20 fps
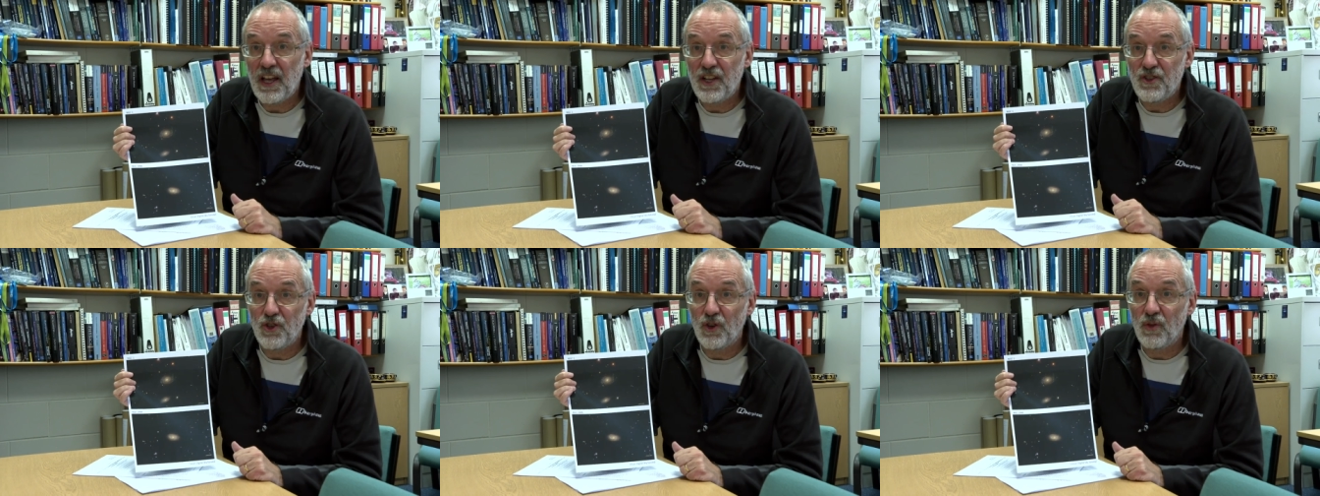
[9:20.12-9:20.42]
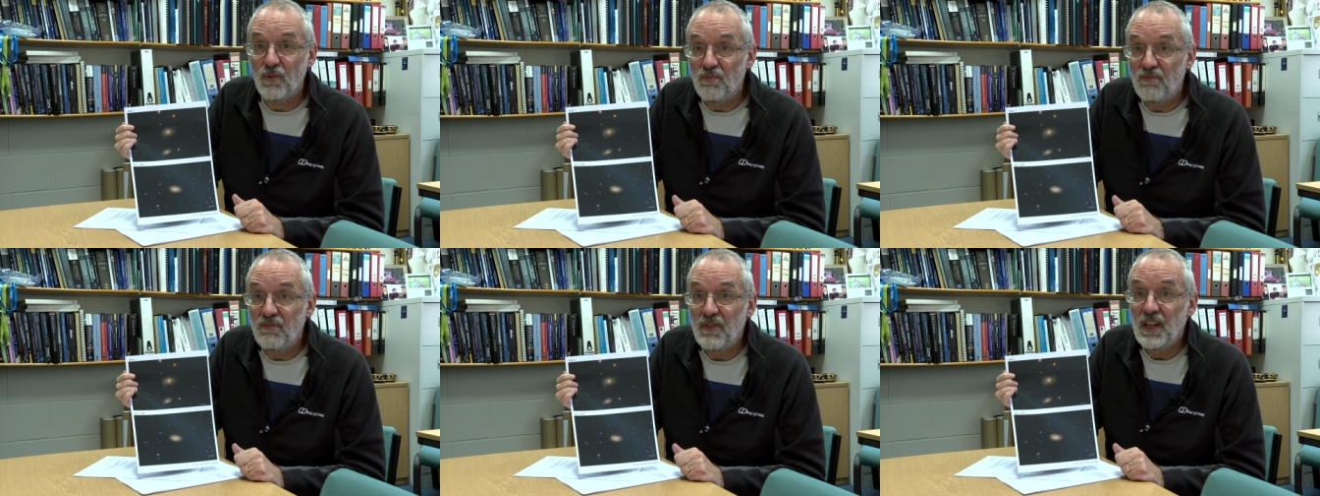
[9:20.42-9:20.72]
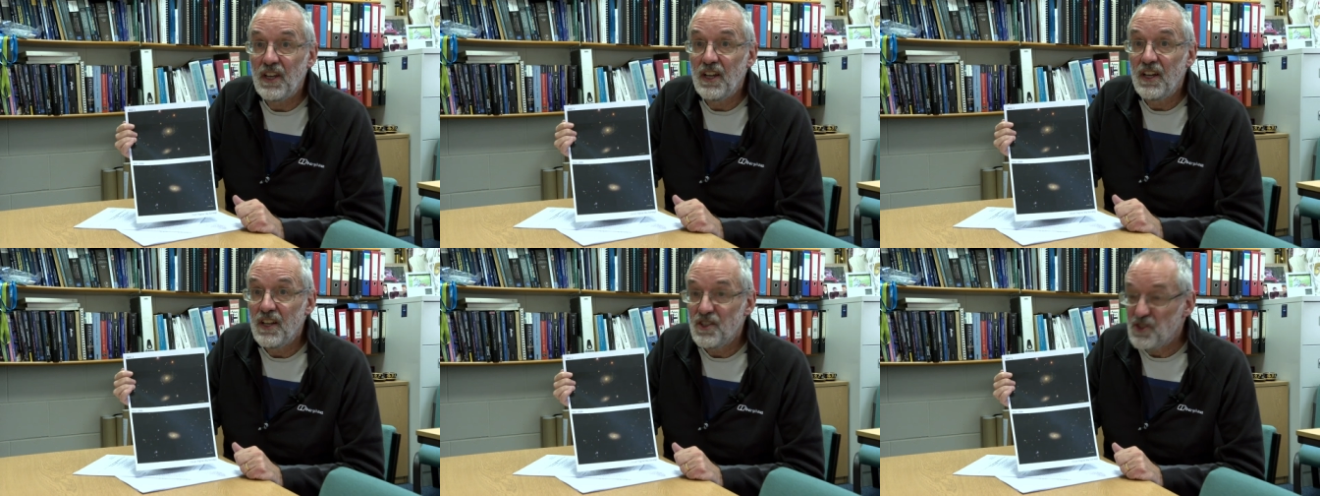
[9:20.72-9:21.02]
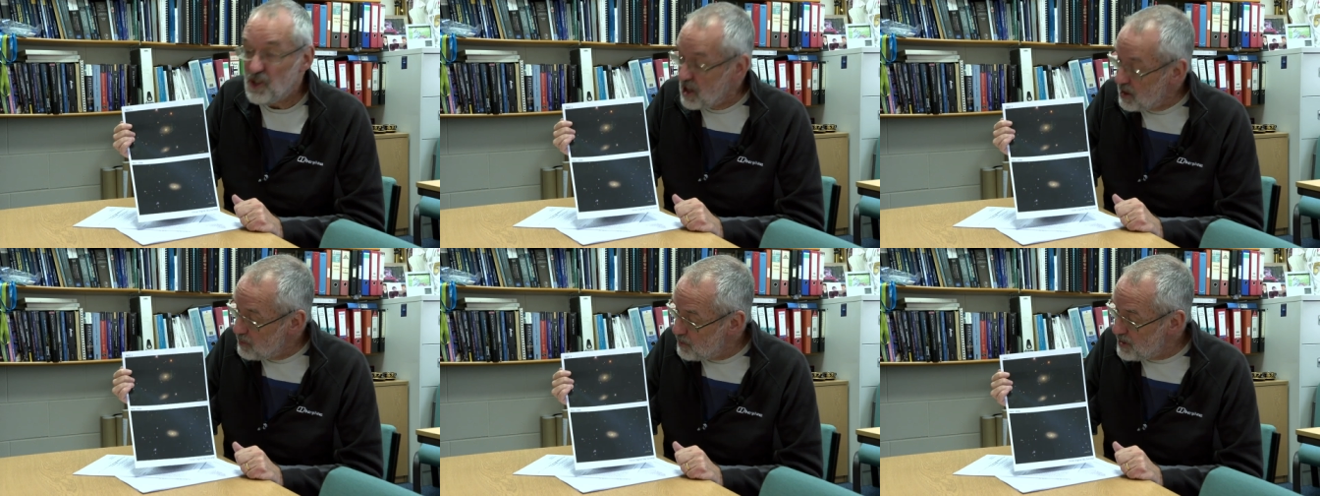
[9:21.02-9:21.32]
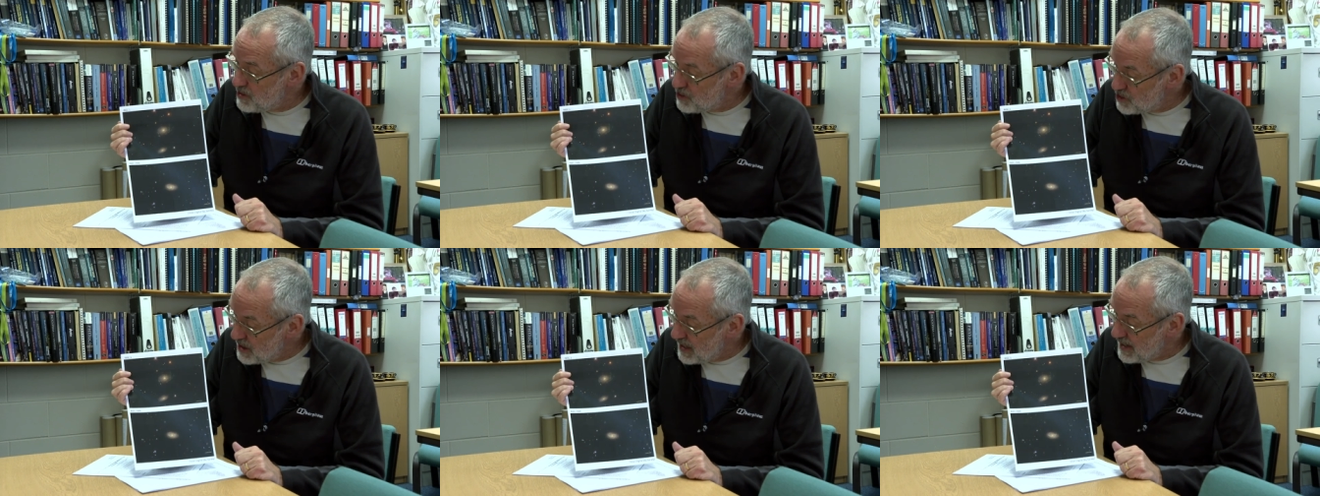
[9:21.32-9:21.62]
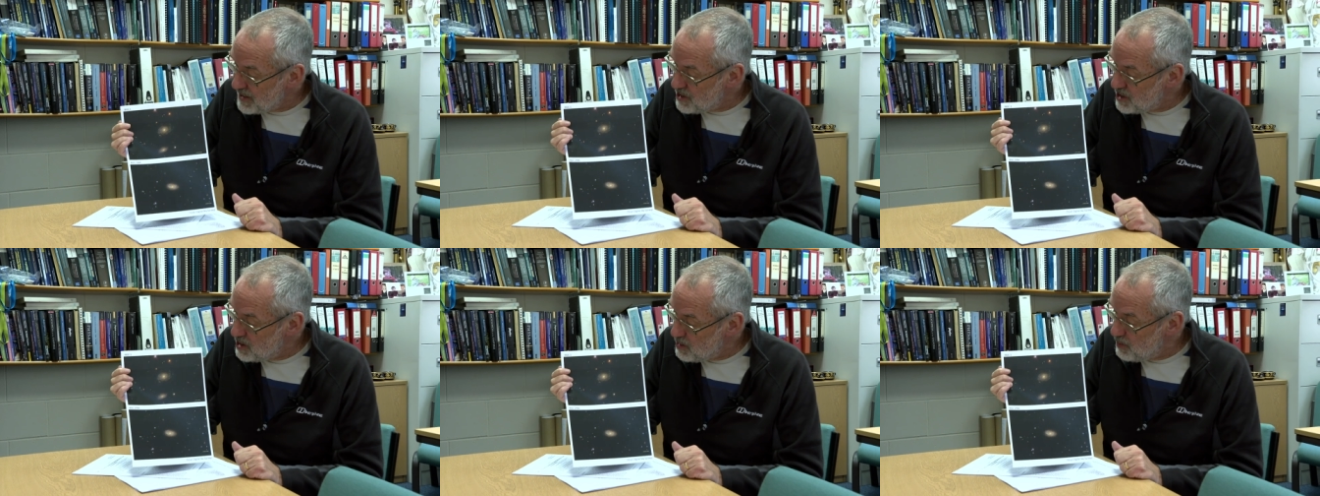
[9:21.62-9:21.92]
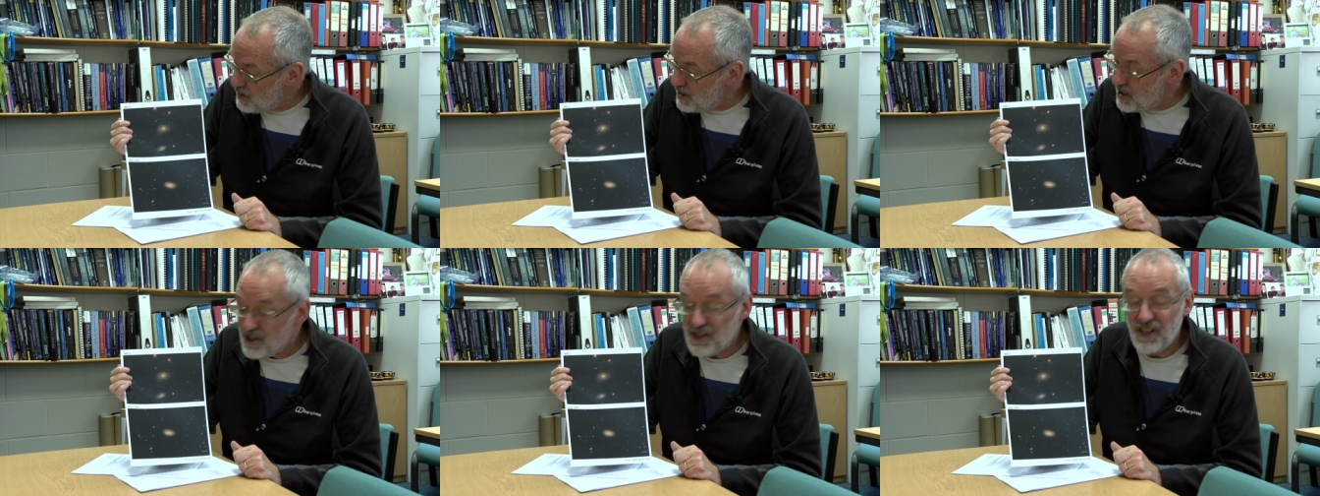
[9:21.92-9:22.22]
edge on. So they've been selected to
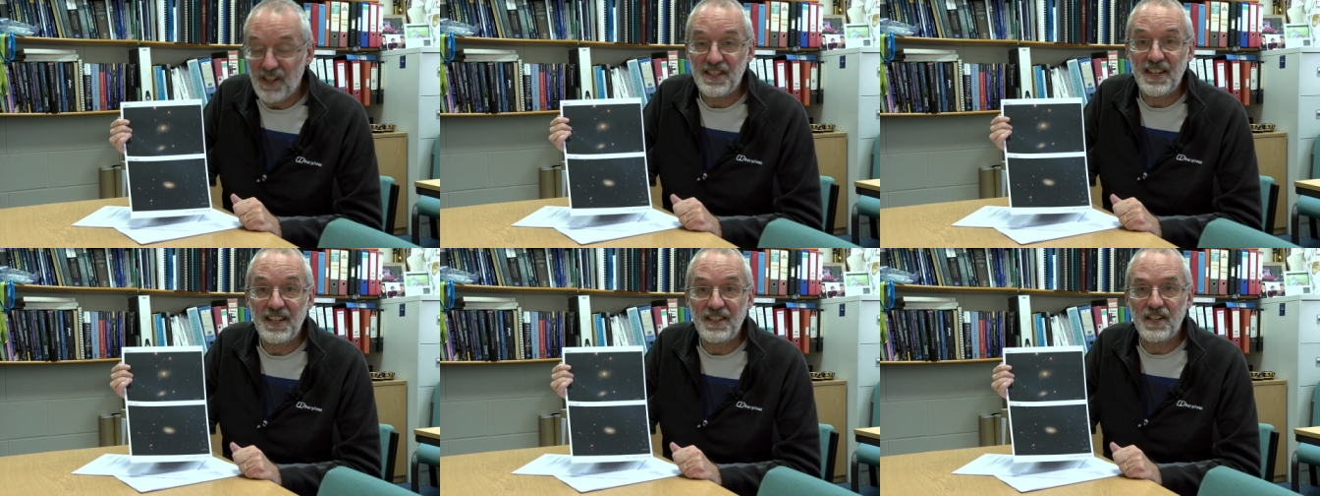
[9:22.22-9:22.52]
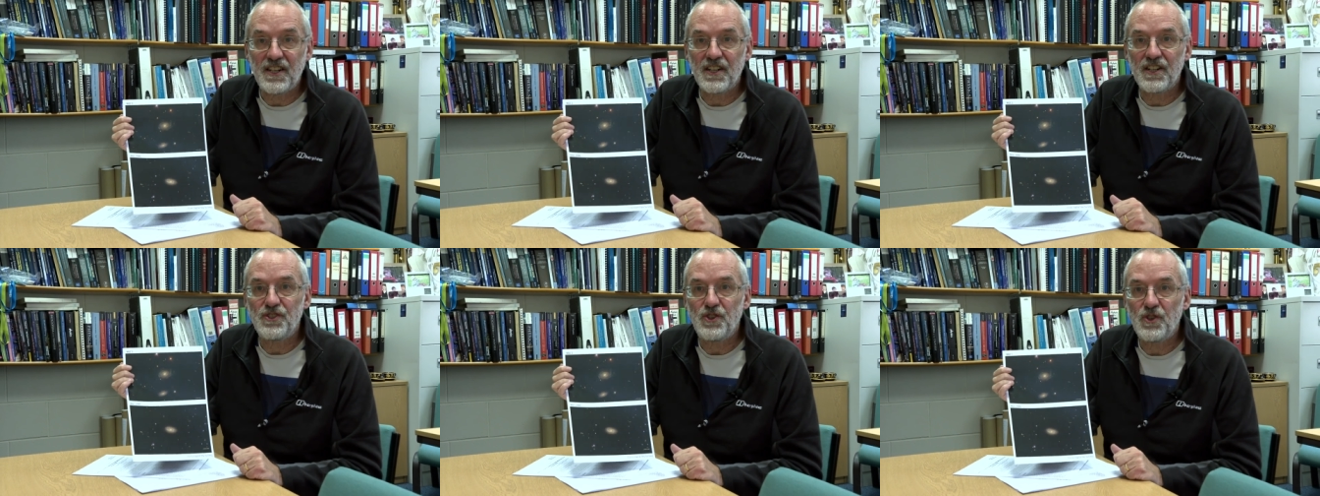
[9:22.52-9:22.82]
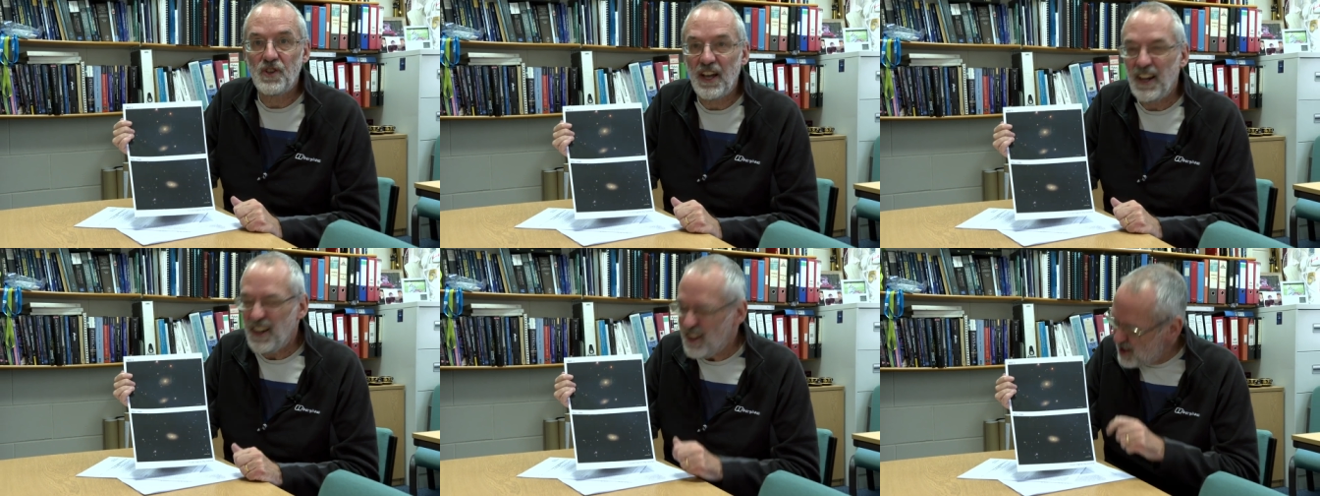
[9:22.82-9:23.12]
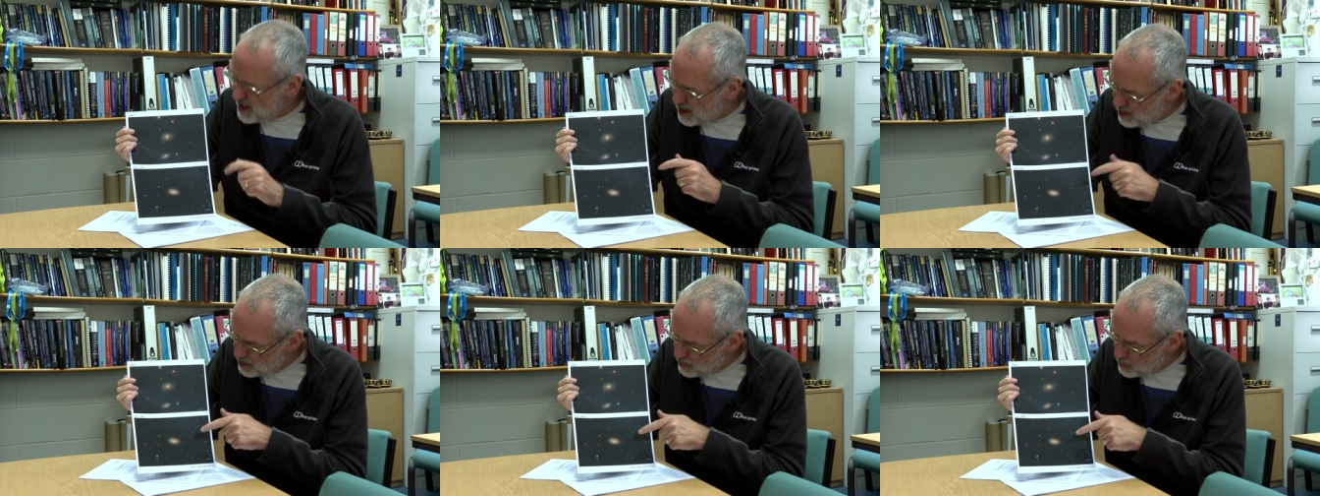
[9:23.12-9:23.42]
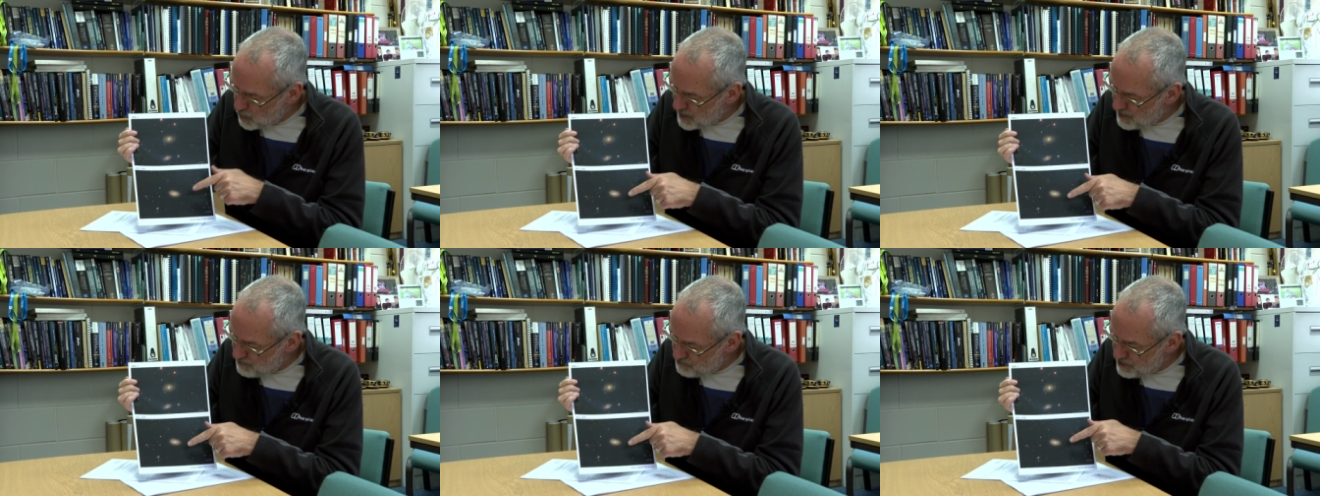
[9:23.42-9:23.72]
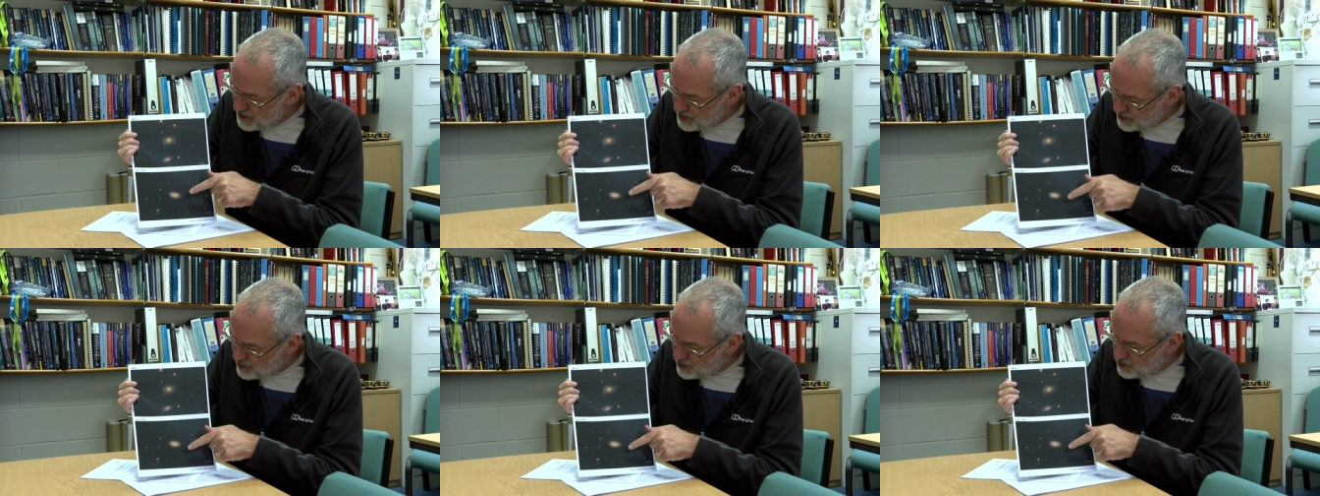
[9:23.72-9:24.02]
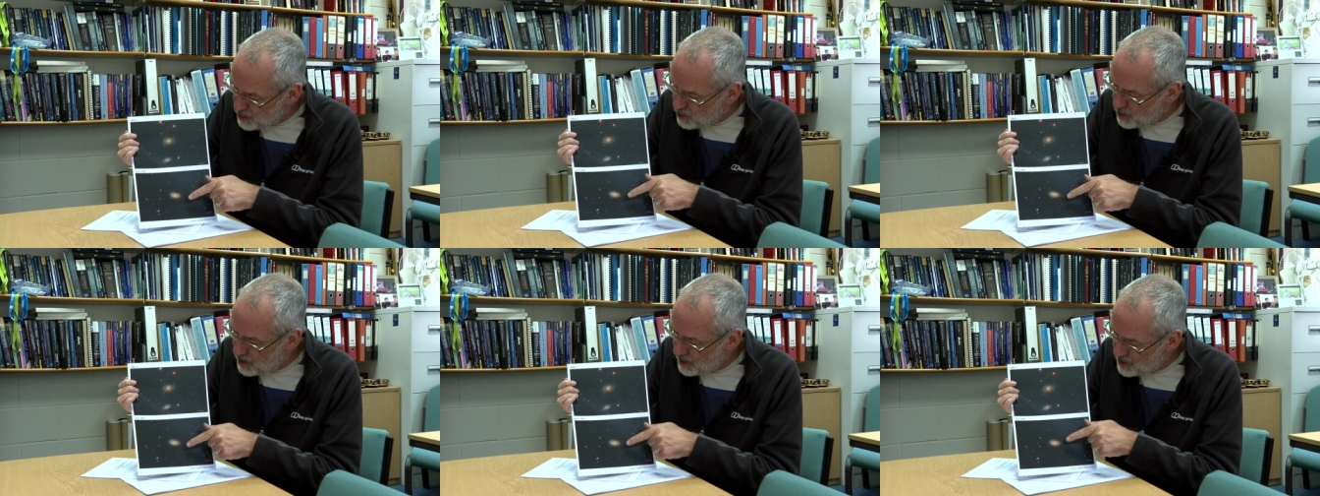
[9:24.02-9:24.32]
be as identical as you can. And the only way, reason
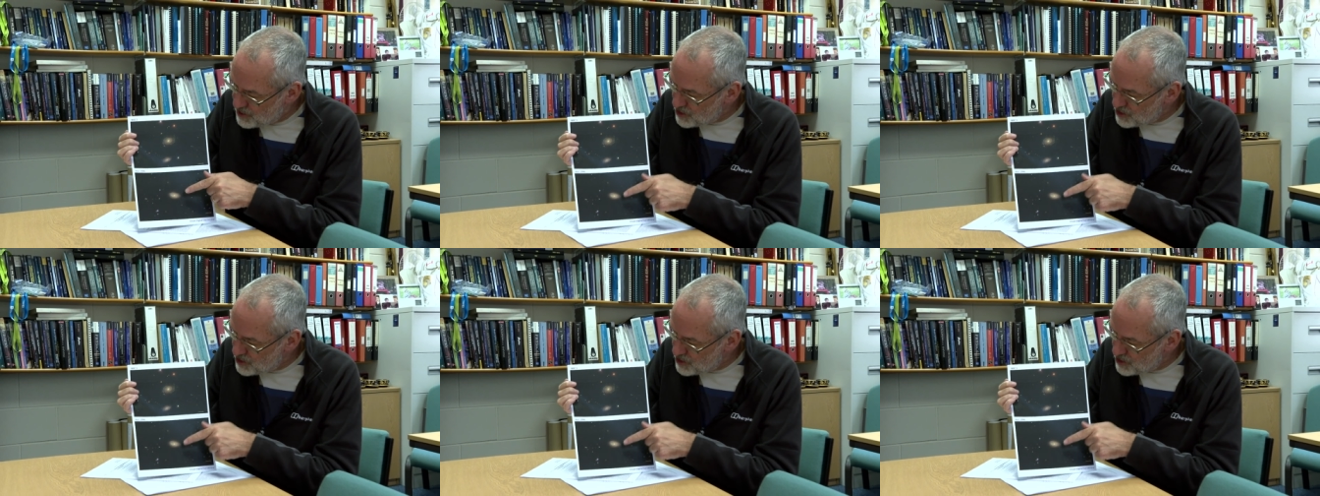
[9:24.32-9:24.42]
you can